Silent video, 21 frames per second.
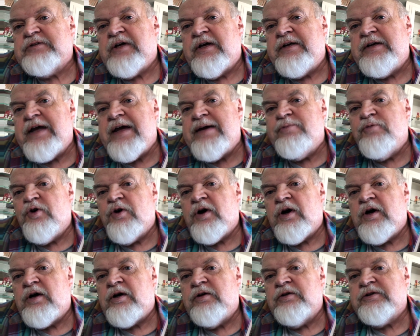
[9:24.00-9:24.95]
Namor,
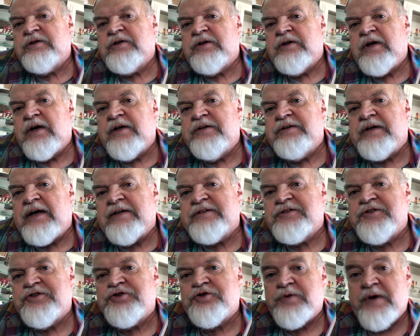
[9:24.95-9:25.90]
Hulk,
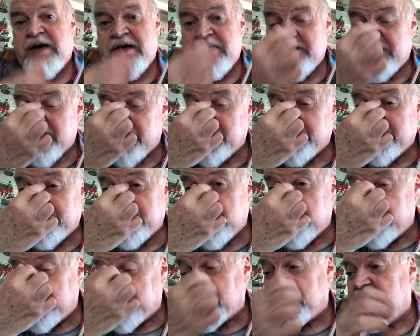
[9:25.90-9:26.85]
Doctor Strange, and
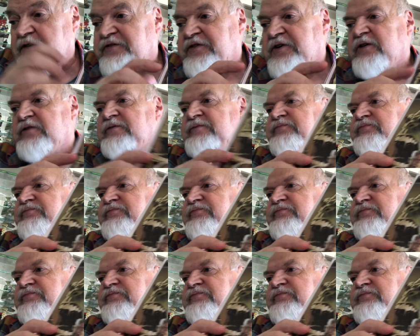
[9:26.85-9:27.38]
Silver Surfer.